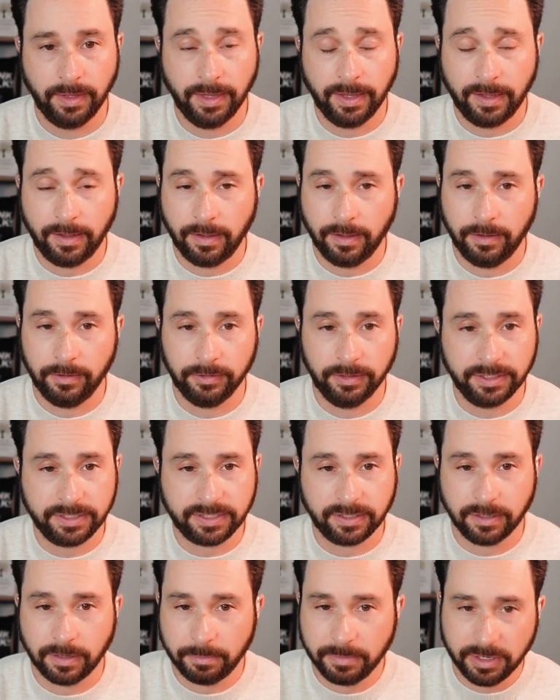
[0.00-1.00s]
Yeah,
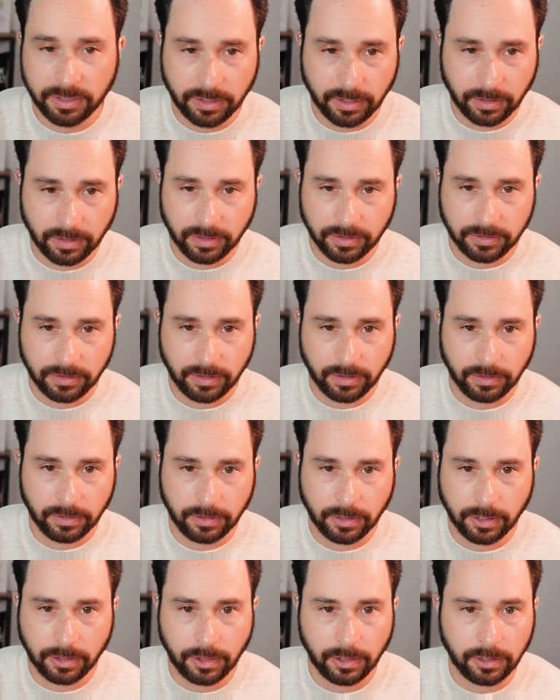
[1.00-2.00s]
listen, I mean,
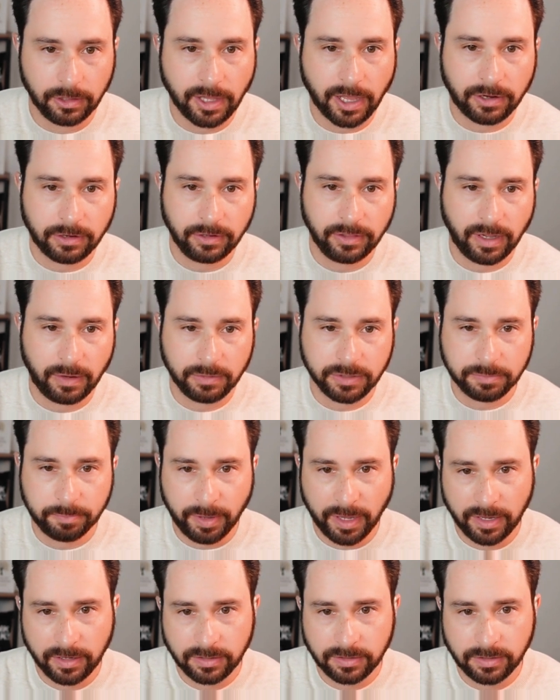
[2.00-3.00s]
the letter that was
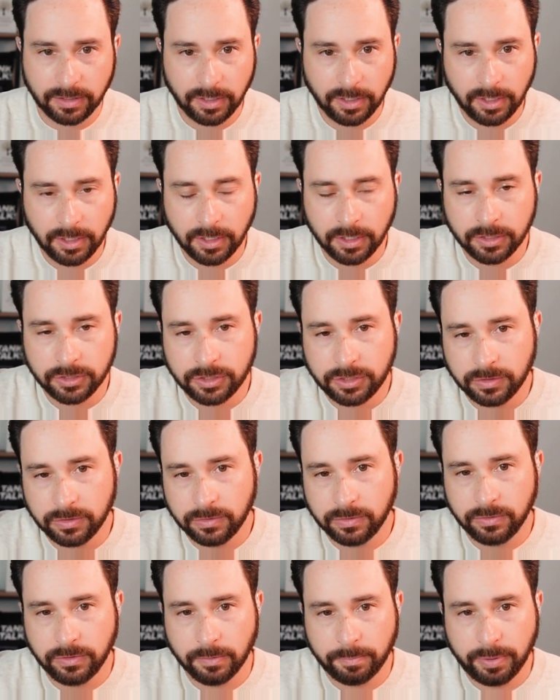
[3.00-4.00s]
penned
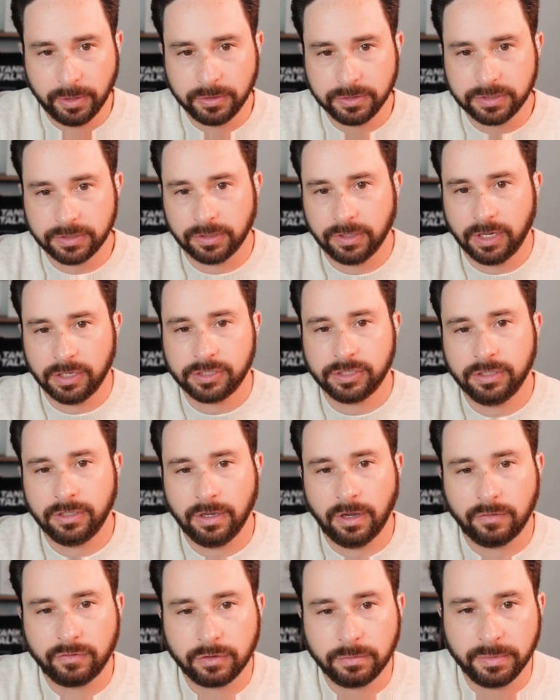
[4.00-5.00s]
to the post-election
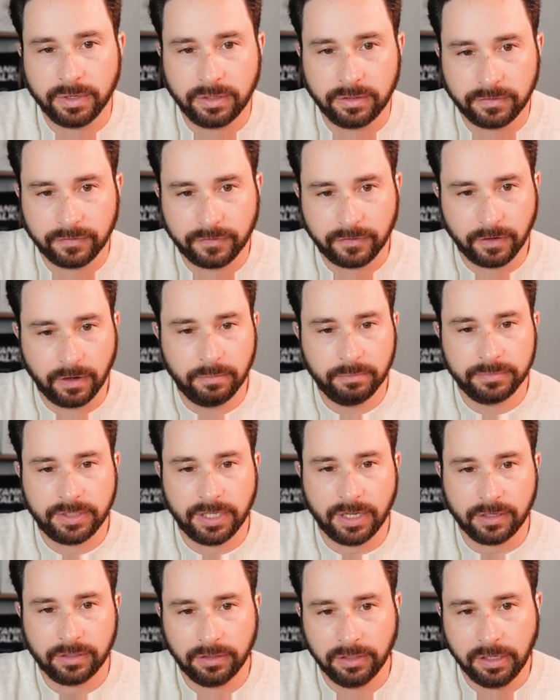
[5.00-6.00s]
government from
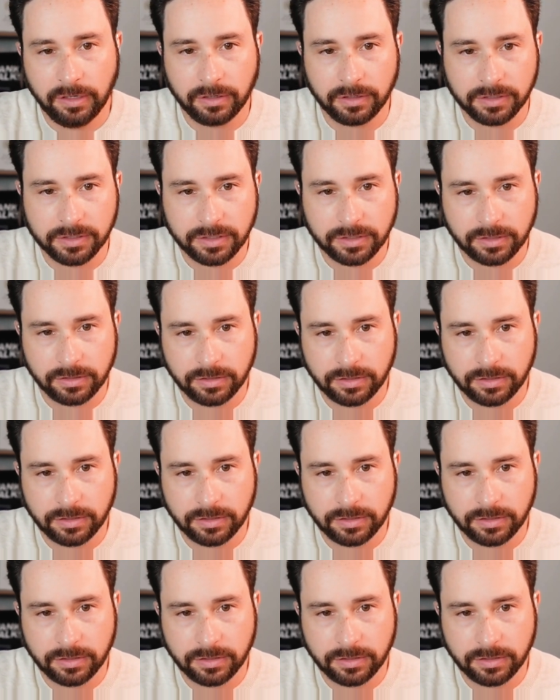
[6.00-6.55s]
tech leaders